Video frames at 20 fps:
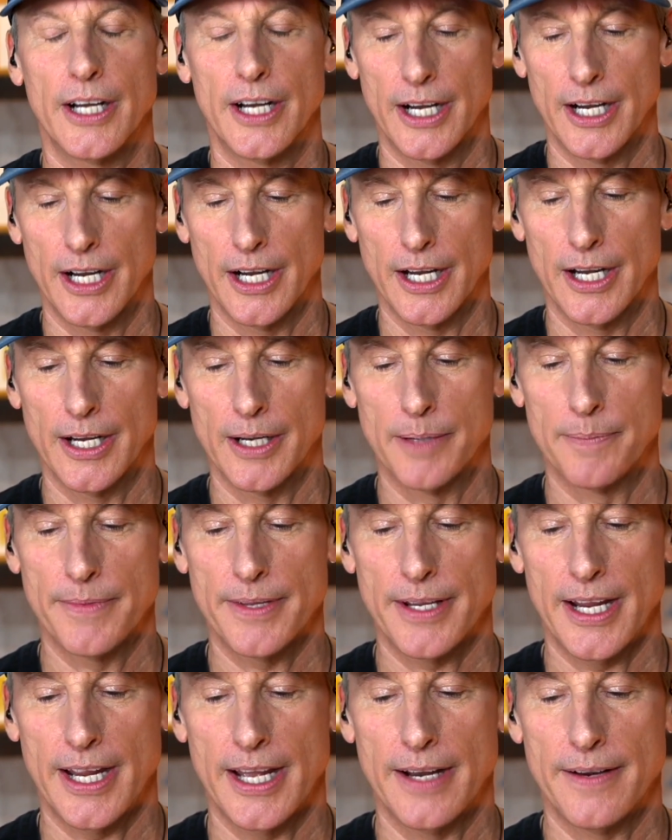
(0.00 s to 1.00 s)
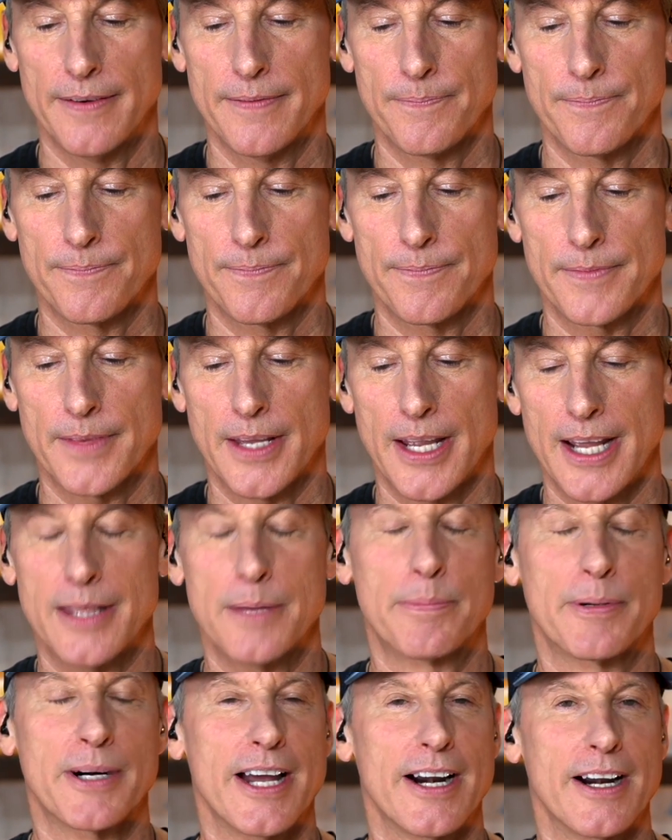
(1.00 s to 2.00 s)
And hey, the
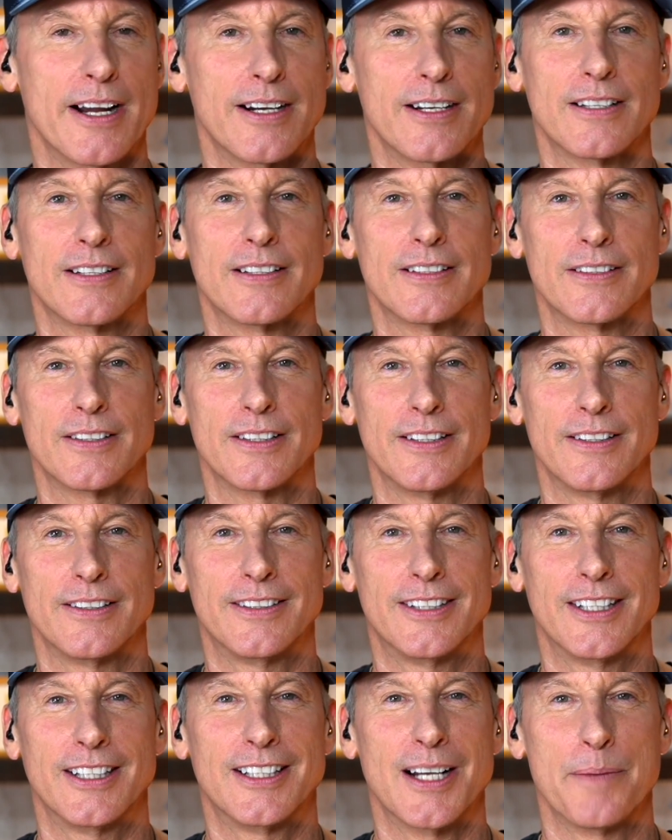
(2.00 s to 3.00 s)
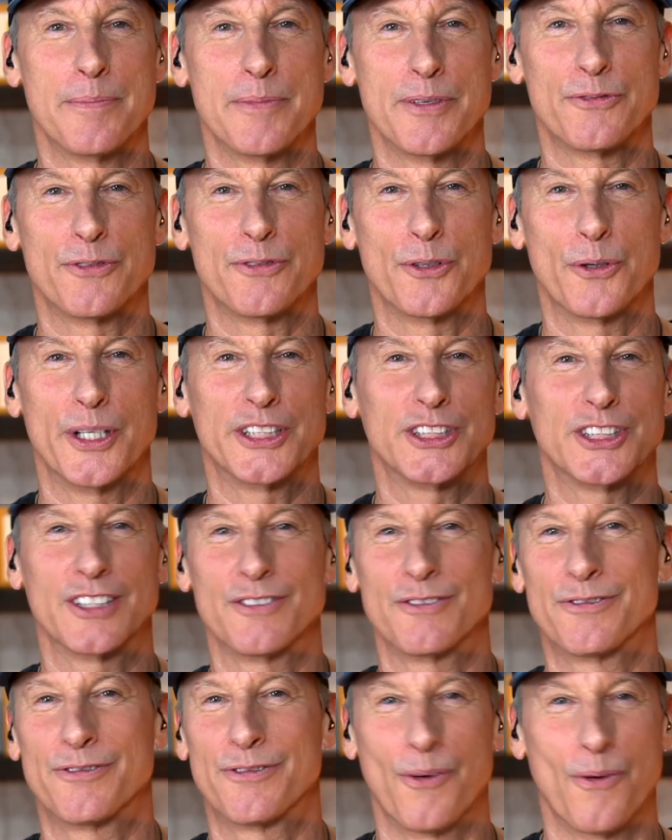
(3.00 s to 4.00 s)
product did come to fruition
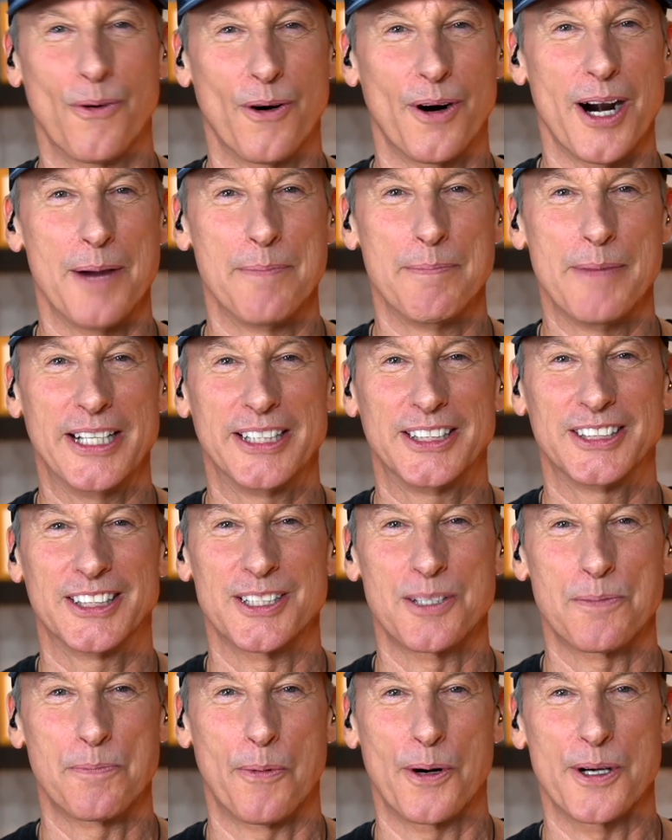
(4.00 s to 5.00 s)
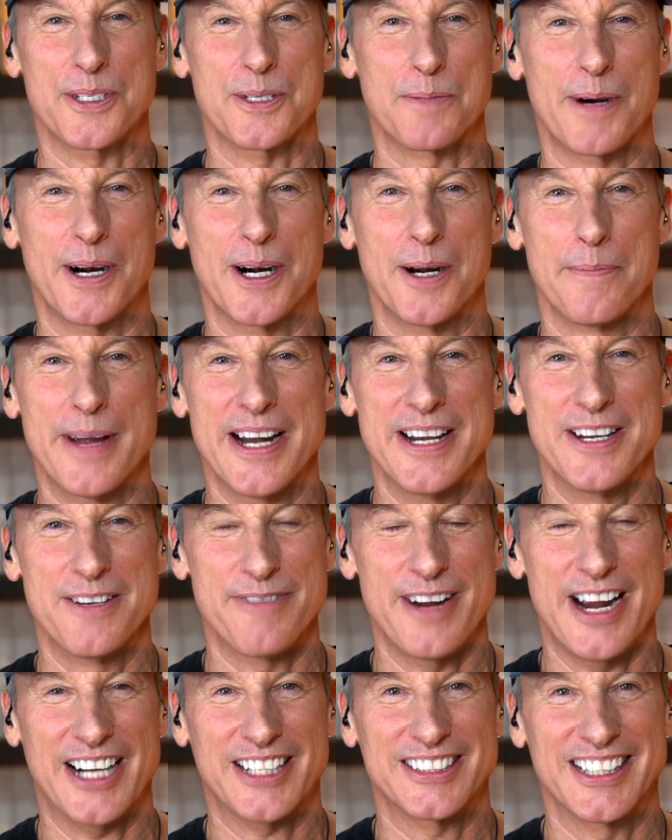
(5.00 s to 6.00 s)
for a major sports apparel
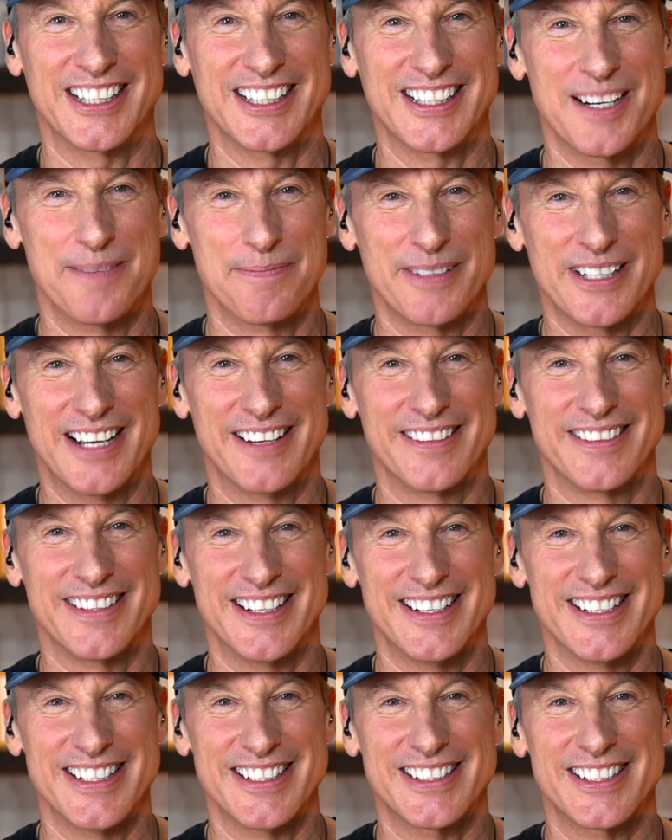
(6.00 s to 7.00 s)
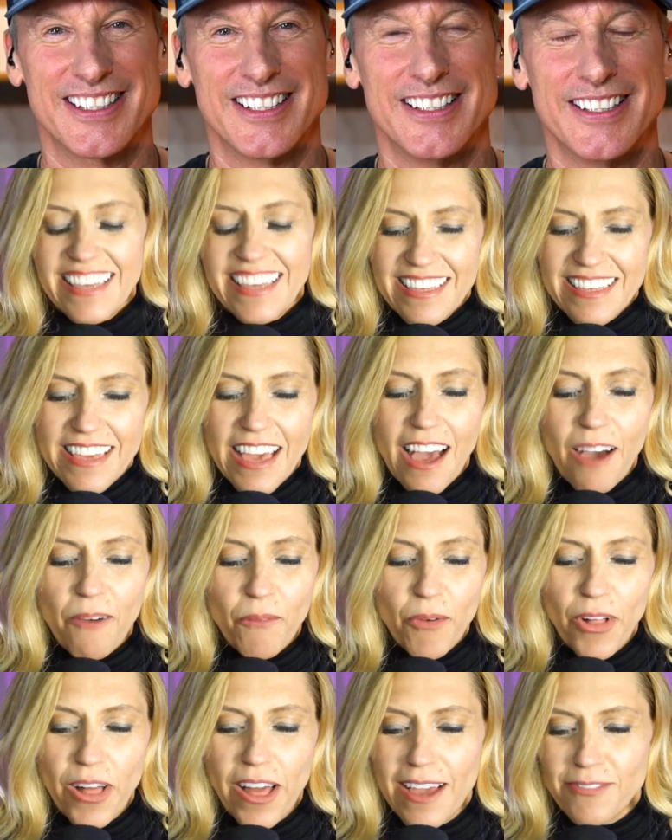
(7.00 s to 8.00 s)
manufacturing company out there that's Yeah,
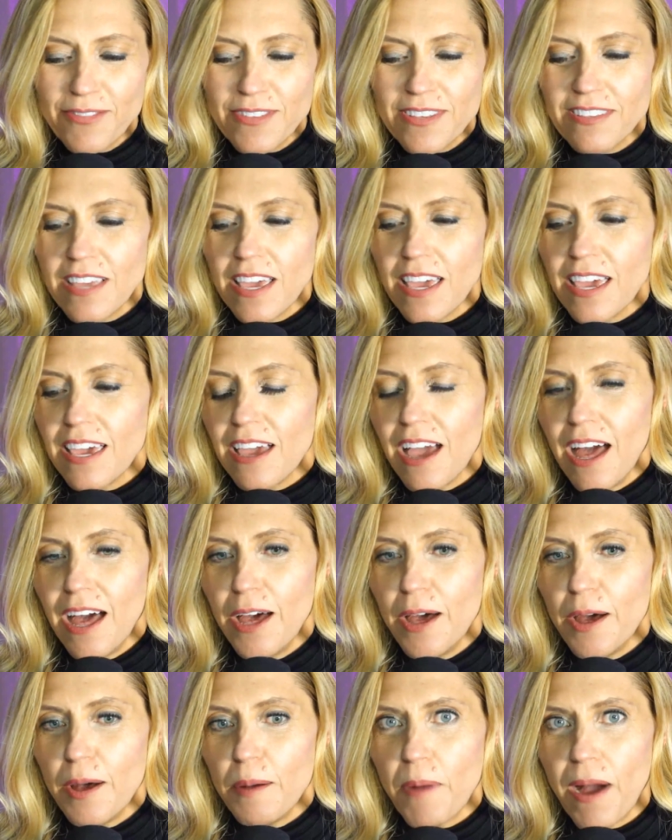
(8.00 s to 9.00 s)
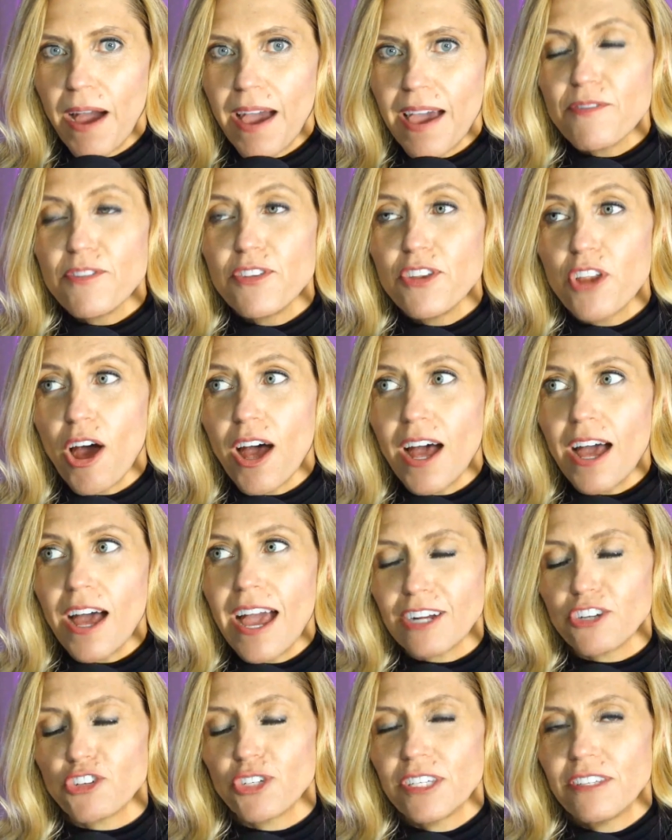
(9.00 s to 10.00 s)
well, I have to say, I have not
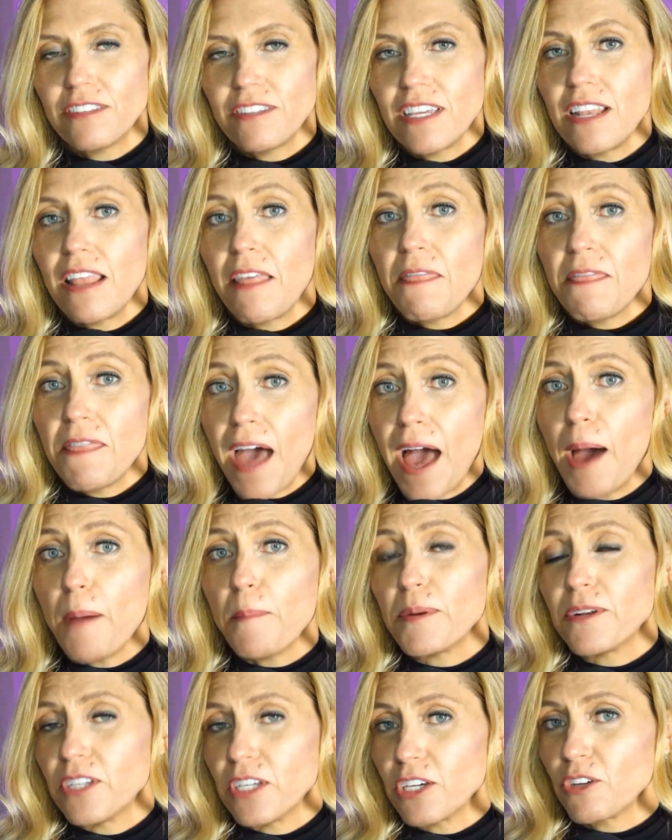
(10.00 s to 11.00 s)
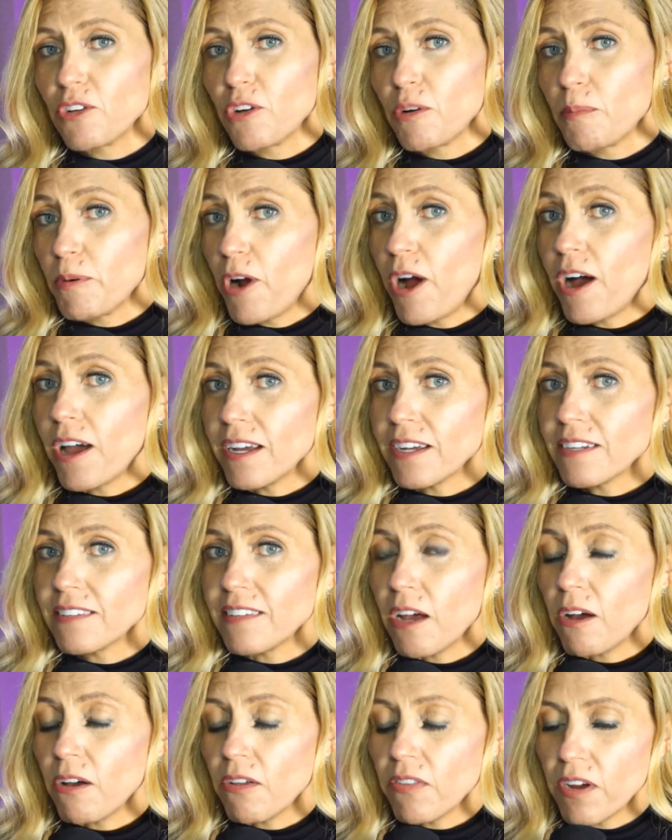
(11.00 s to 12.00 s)
actually seen that particular product
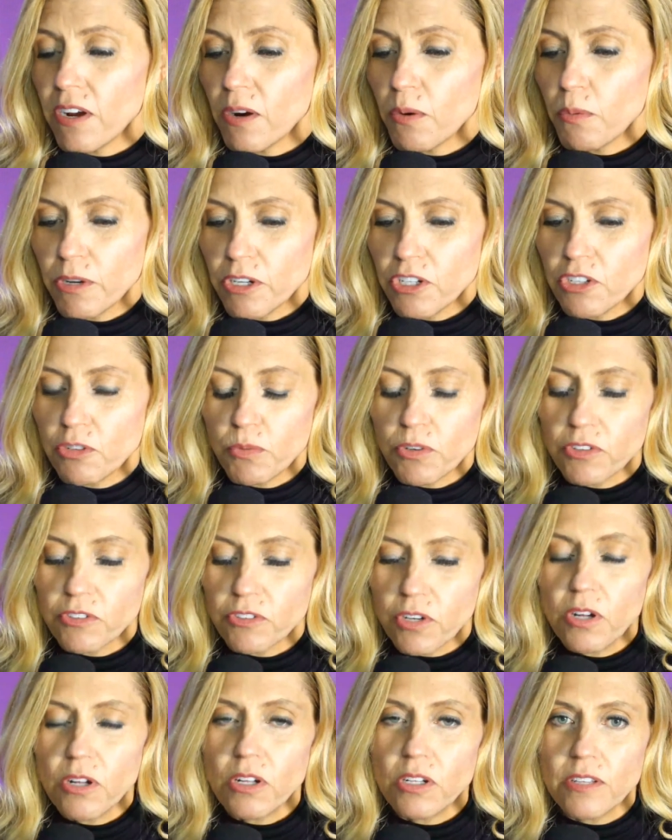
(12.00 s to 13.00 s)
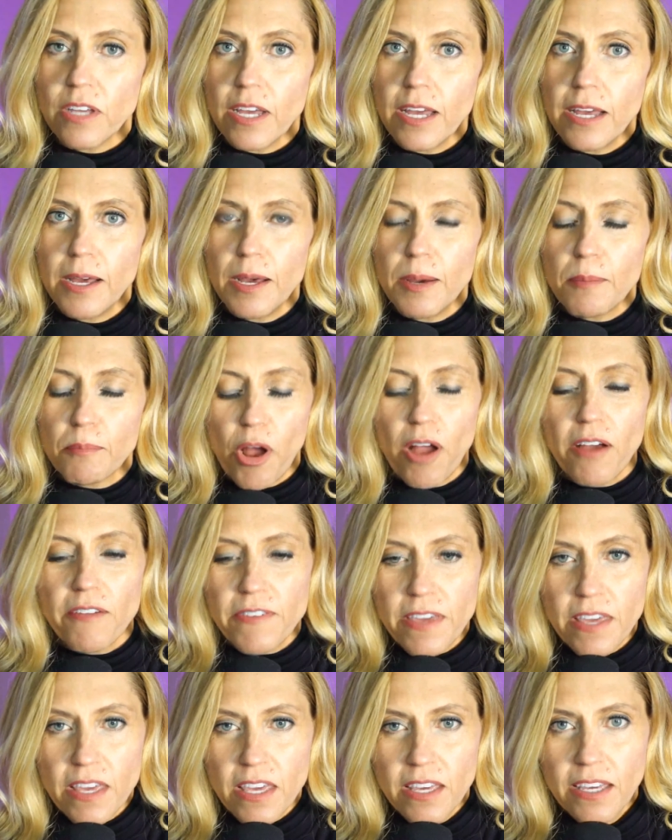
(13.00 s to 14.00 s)
out there, which was called
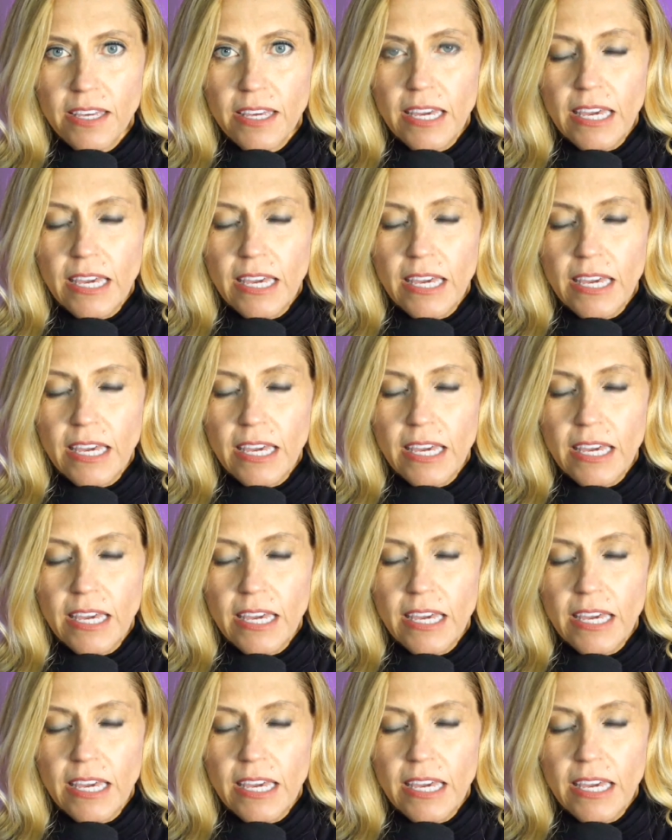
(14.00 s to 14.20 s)
Bravi.